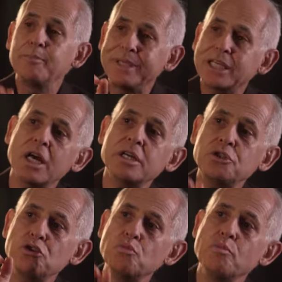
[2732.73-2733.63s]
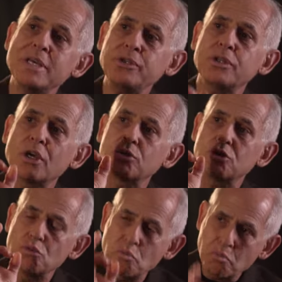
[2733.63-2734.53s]
And because you miss
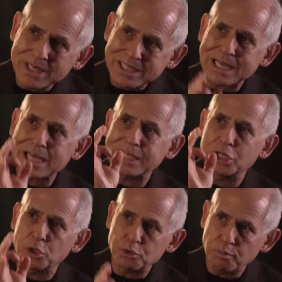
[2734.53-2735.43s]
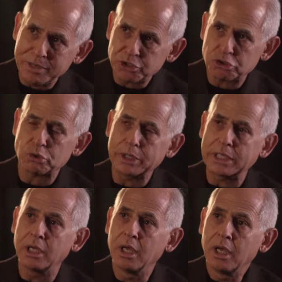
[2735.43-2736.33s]
those, you misdiagnose,
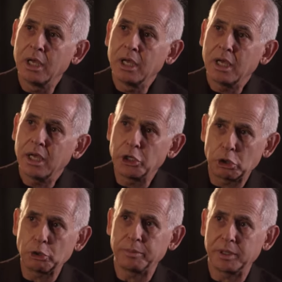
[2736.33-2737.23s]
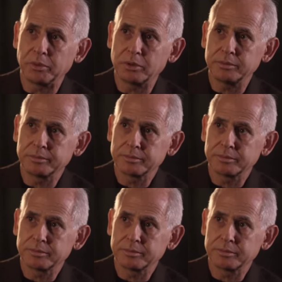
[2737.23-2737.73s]
mistreat, and hurt people.